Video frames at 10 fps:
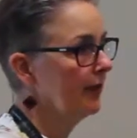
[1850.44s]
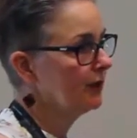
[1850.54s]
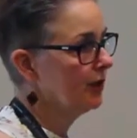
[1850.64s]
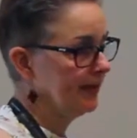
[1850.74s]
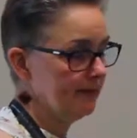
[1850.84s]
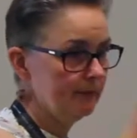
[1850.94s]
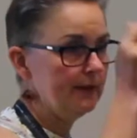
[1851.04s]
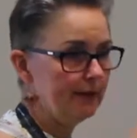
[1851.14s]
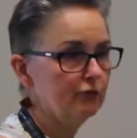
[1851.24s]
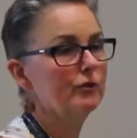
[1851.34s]
to actually
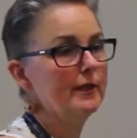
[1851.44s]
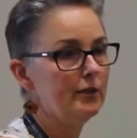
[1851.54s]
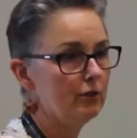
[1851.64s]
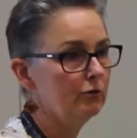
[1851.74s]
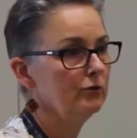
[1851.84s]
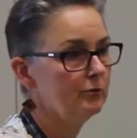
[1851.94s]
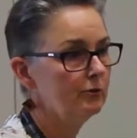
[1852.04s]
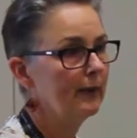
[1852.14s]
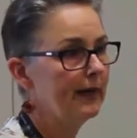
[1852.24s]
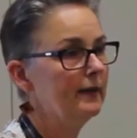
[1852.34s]
literally use
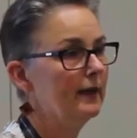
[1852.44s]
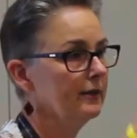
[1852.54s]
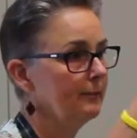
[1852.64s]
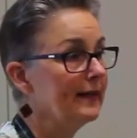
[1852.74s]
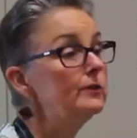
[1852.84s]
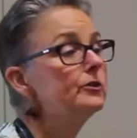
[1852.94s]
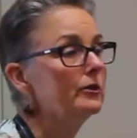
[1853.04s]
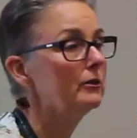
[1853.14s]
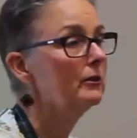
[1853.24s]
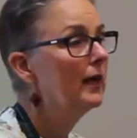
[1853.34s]
paint like a
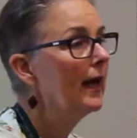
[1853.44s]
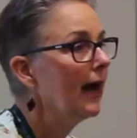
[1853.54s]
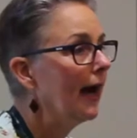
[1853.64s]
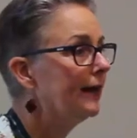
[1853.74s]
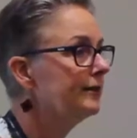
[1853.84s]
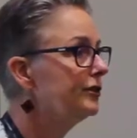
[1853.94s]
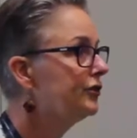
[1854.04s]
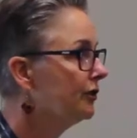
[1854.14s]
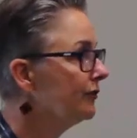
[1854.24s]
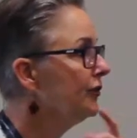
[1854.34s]
pencil and
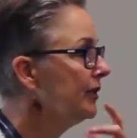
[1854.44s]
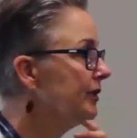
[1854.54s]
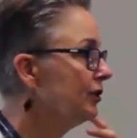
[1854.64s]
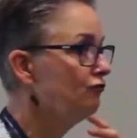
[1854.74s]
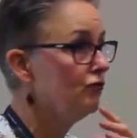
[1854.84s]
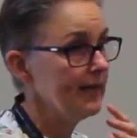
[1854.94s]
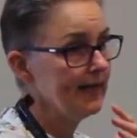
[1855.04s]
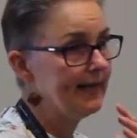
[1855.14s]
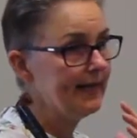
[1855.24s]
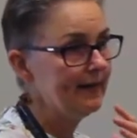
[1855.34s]
discovered that it's a
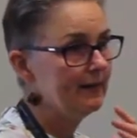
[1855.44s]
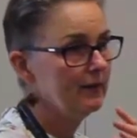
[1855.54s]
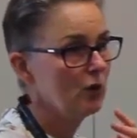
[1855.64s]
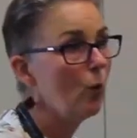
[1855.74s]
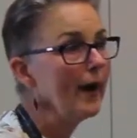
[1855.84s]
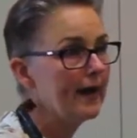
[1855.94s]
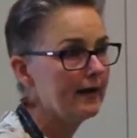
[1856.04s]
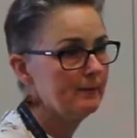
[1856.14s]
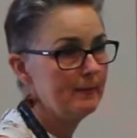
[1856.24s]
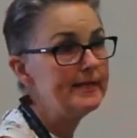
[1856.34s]
really
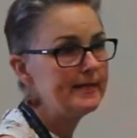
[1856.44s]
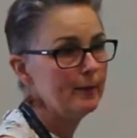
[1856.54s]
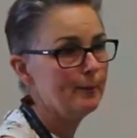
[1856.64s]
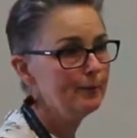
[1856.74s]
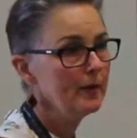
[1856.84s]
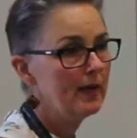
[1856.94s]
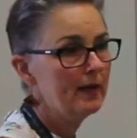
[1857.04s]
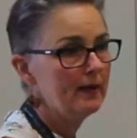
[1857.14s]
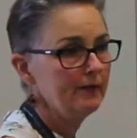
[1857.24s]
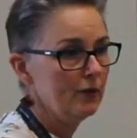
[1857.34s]
quick medium
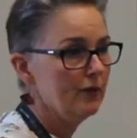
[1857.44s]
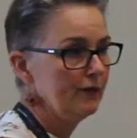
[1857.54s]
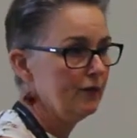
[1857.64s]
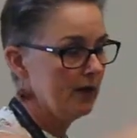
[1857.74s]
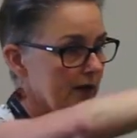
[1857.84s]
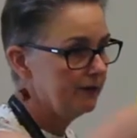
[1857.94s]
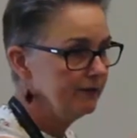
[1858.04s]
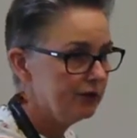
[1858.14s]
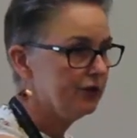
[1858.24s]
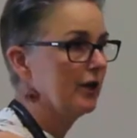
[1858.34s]
if you, if you kind of
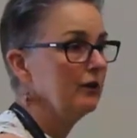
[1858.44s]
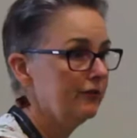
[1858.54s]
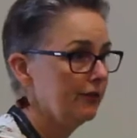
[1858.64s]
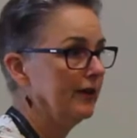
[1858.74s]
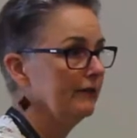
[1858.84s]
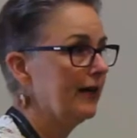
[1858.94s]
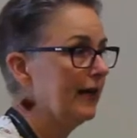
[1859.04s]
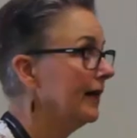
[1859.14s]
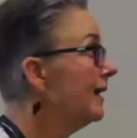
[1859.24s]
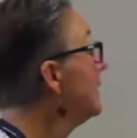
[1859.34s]
just go for it
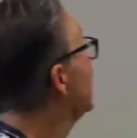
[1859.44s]
really.